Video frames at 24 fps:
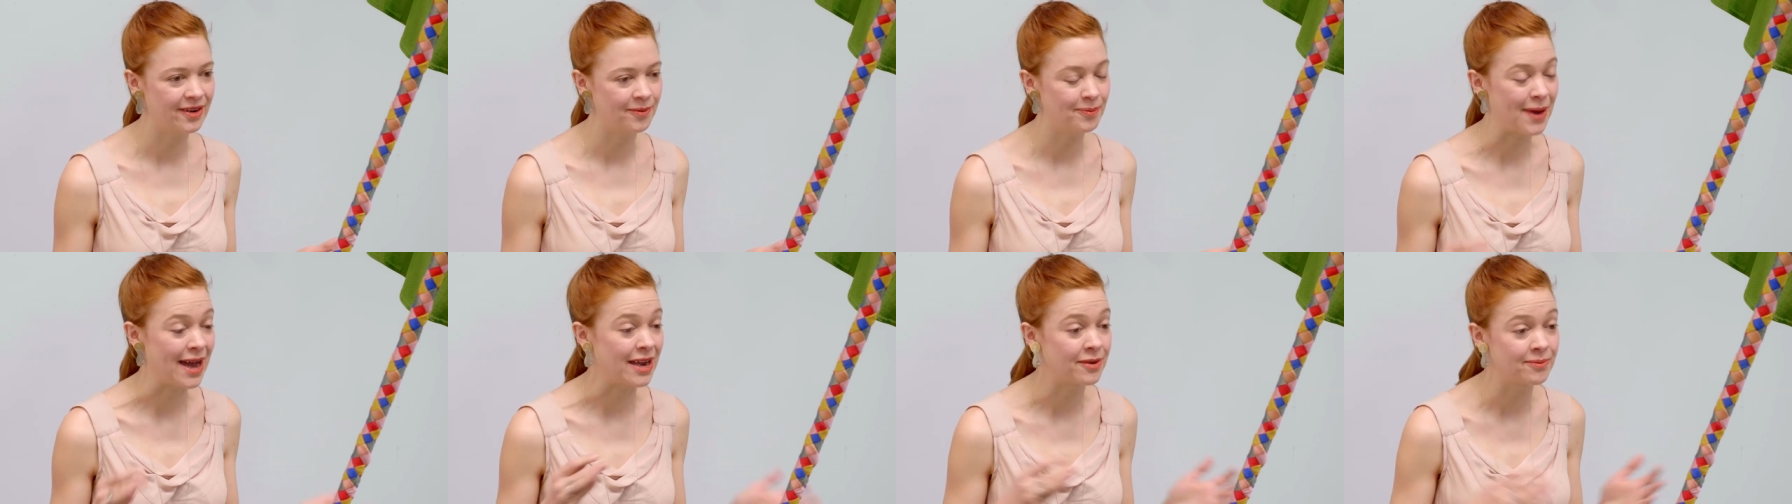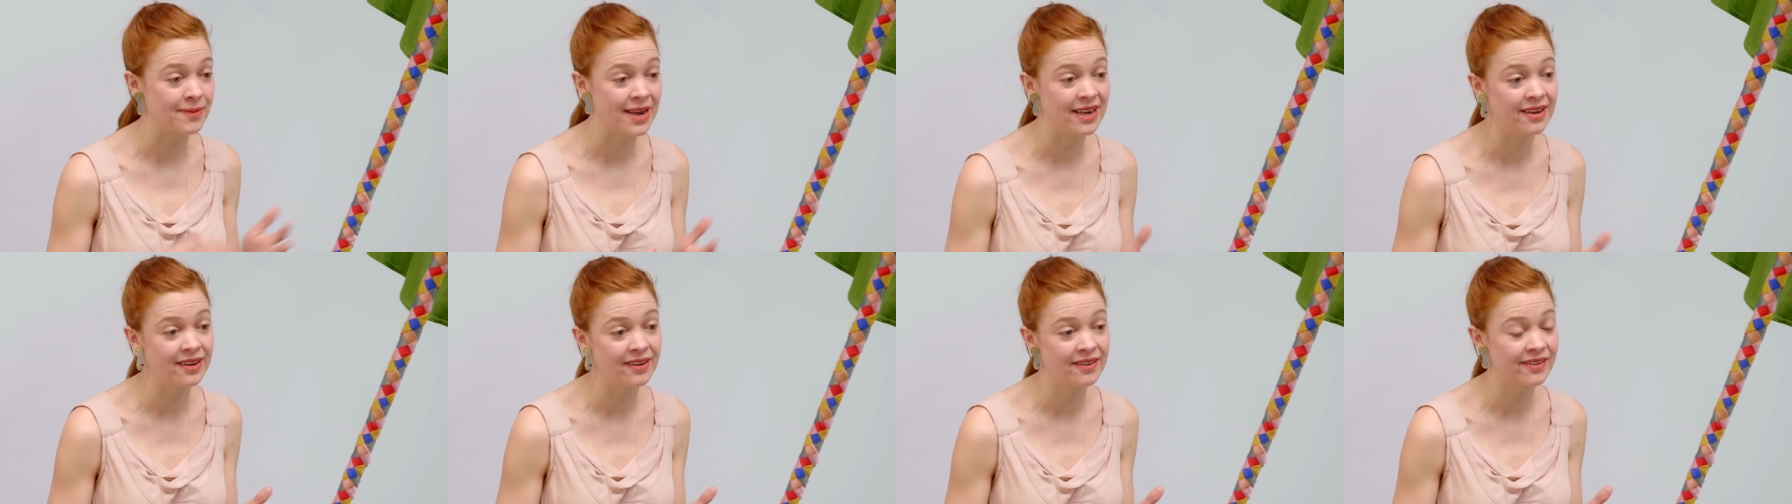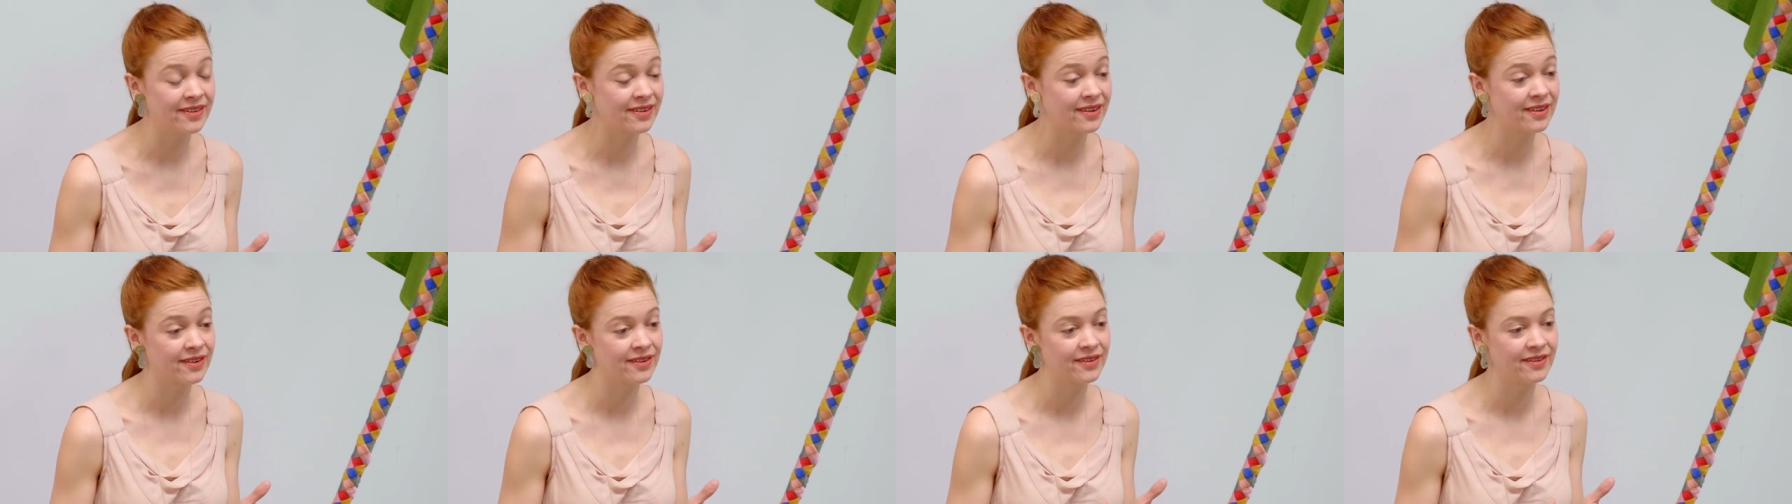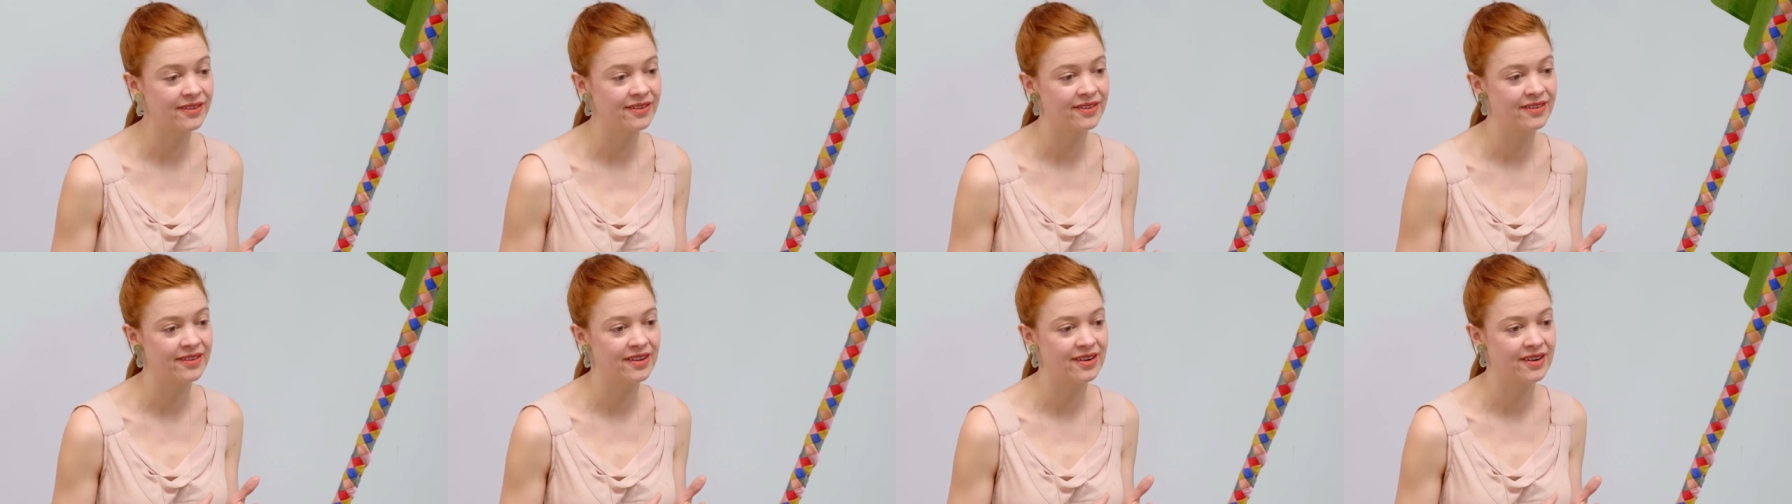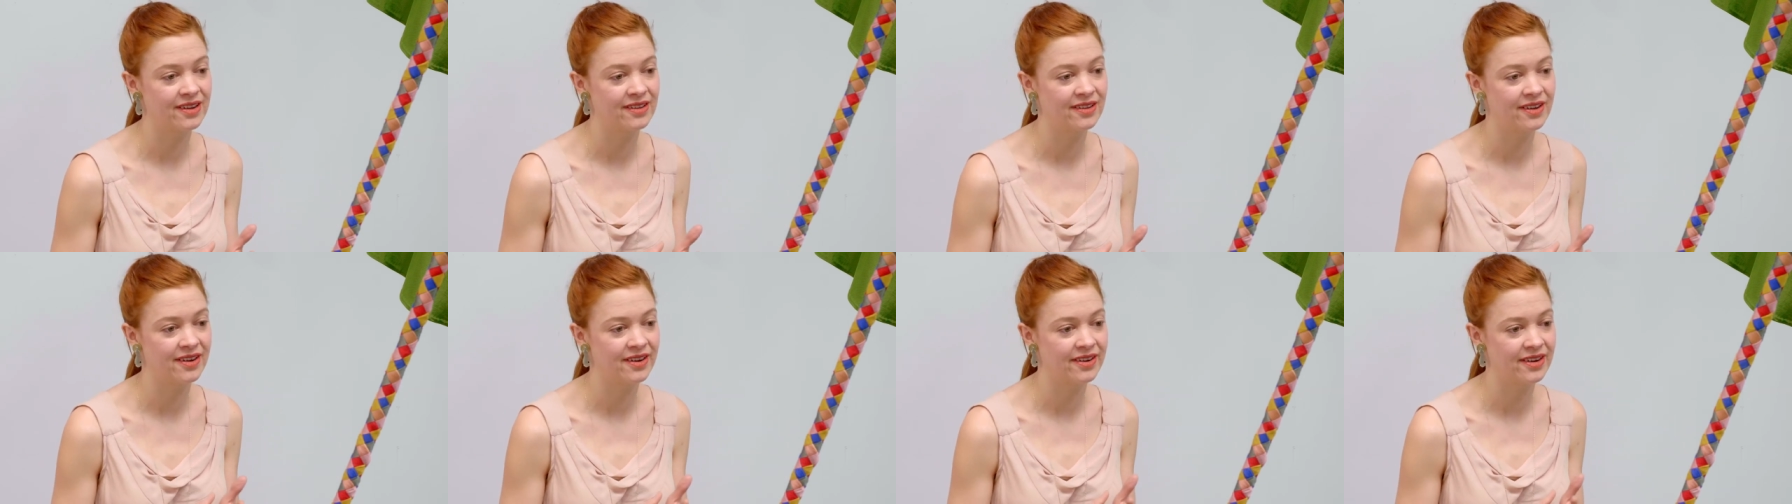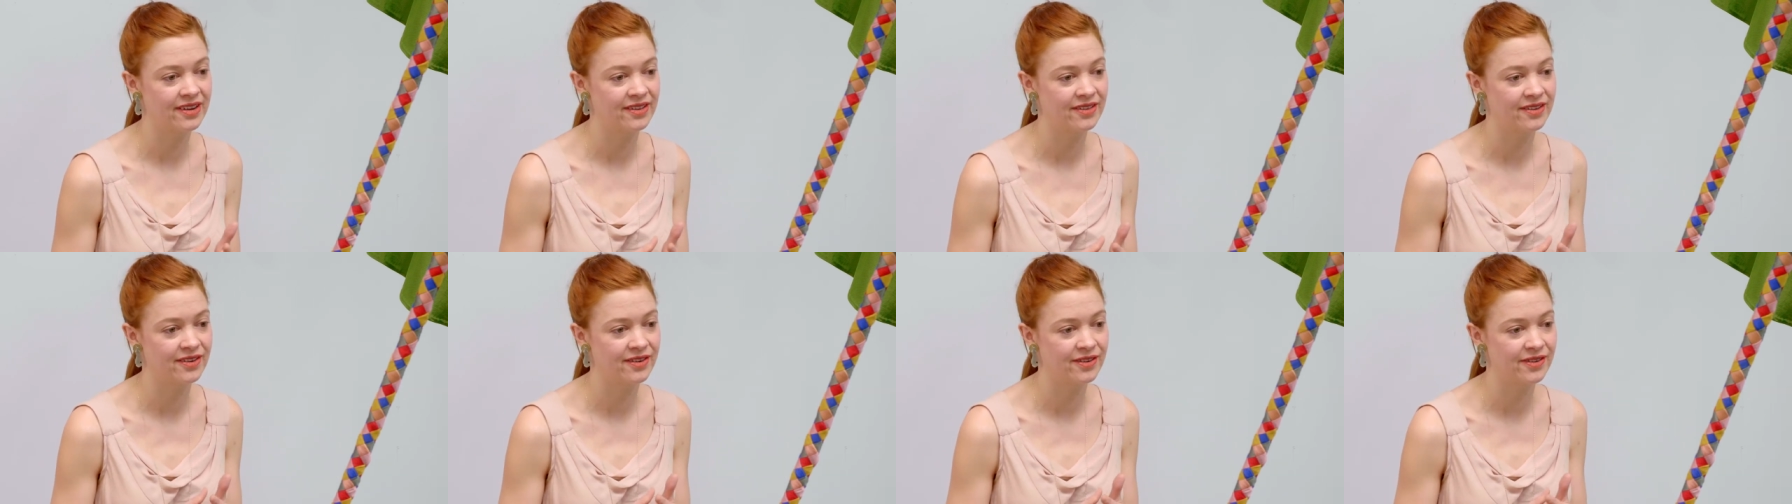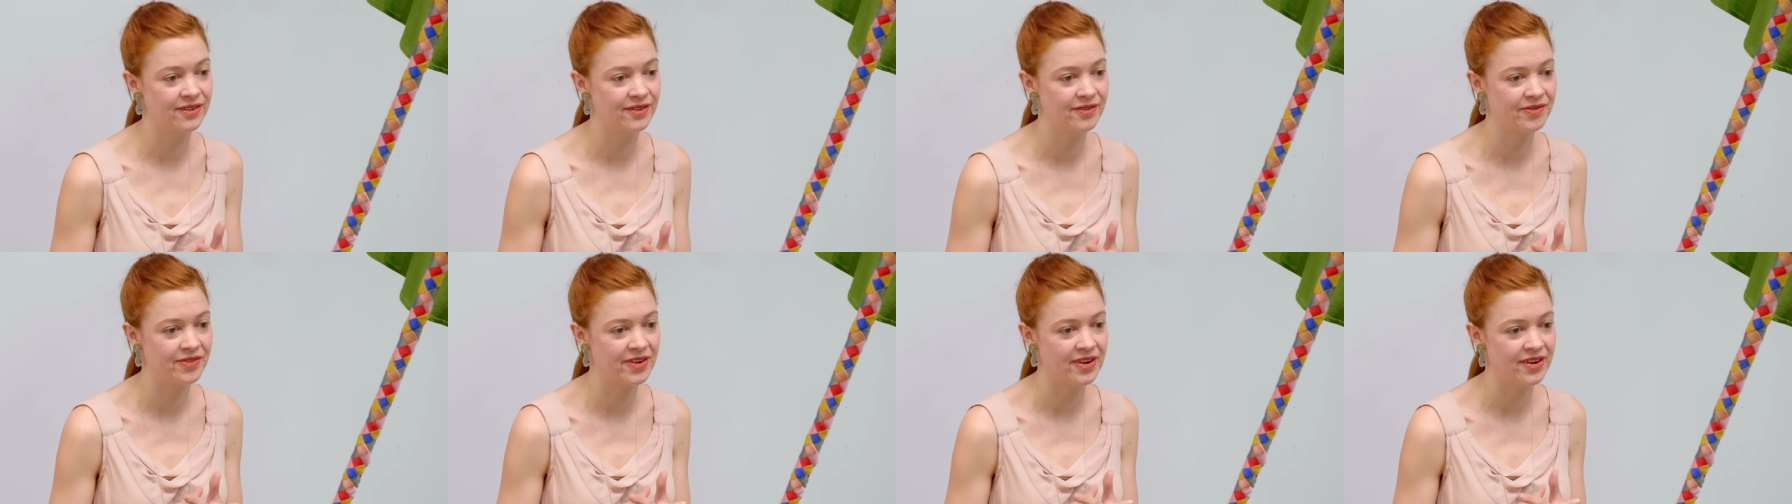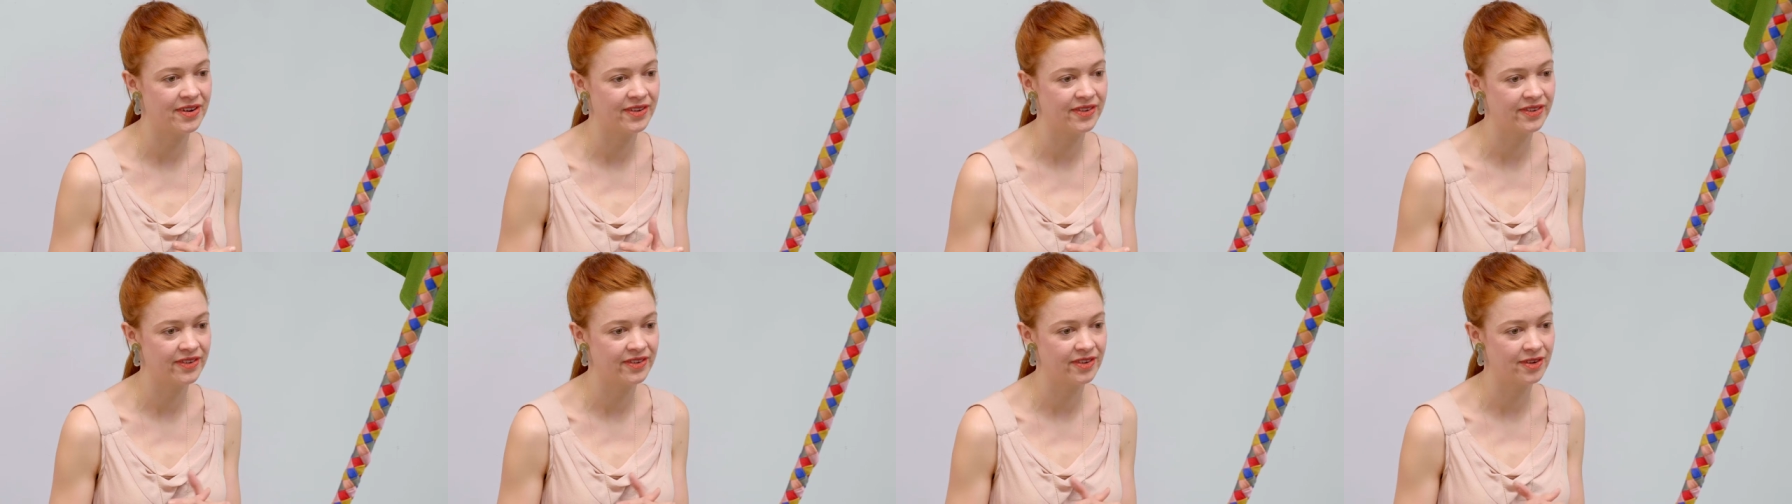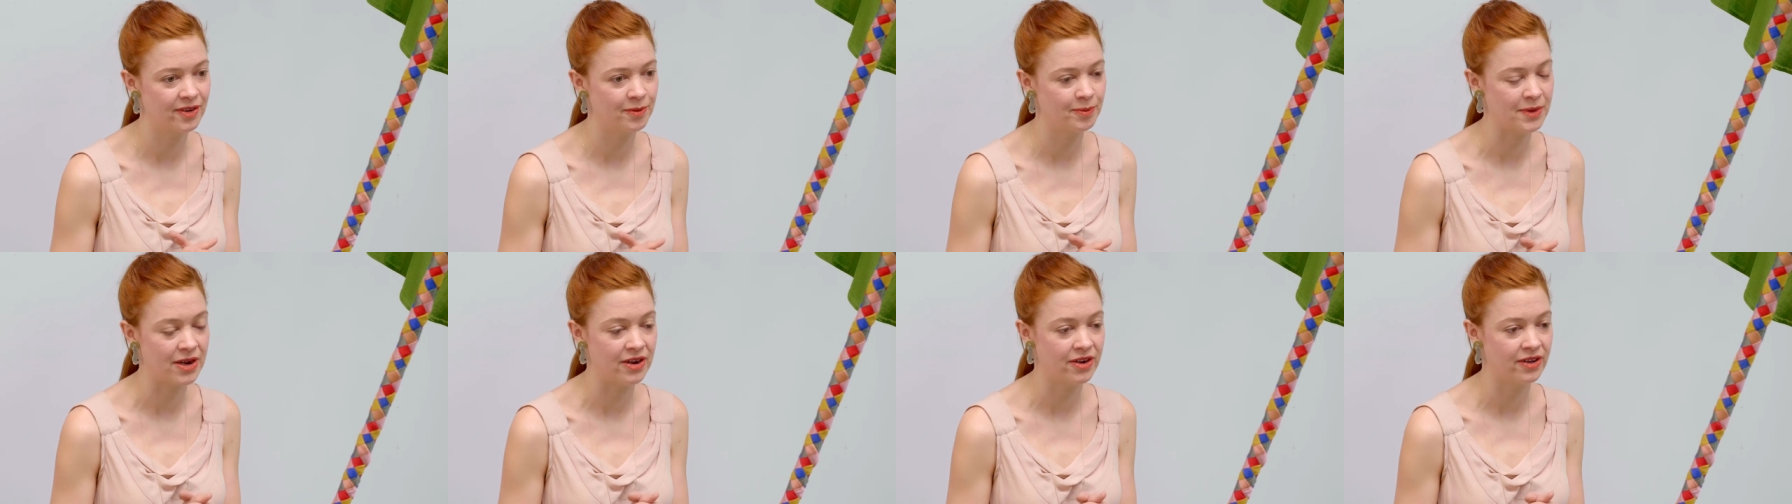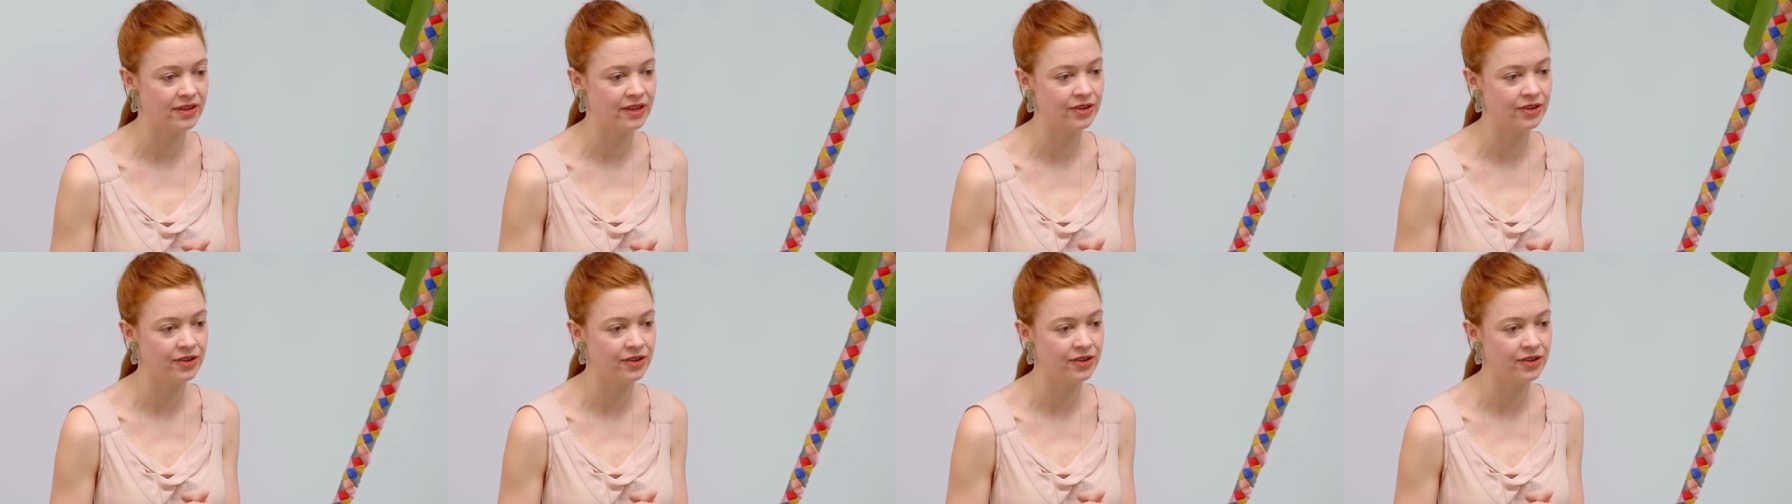pattern making skills that I learned in my early